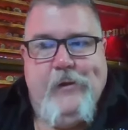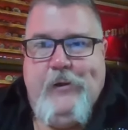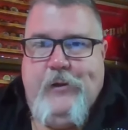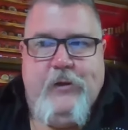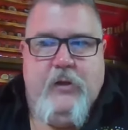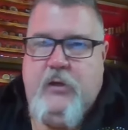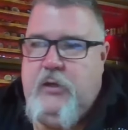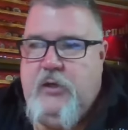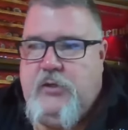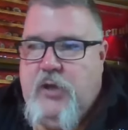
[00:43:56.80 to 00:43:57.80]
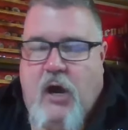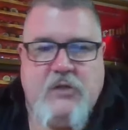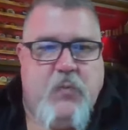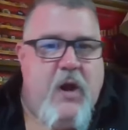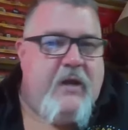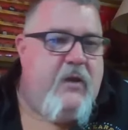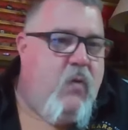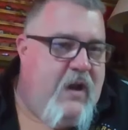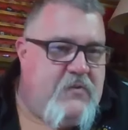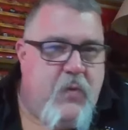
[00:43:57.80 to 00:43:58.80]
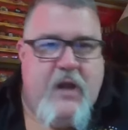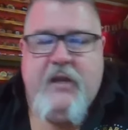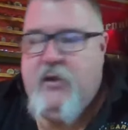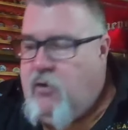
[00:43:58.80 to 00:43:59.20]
you, your dog's pregnant, your wife's pregnant,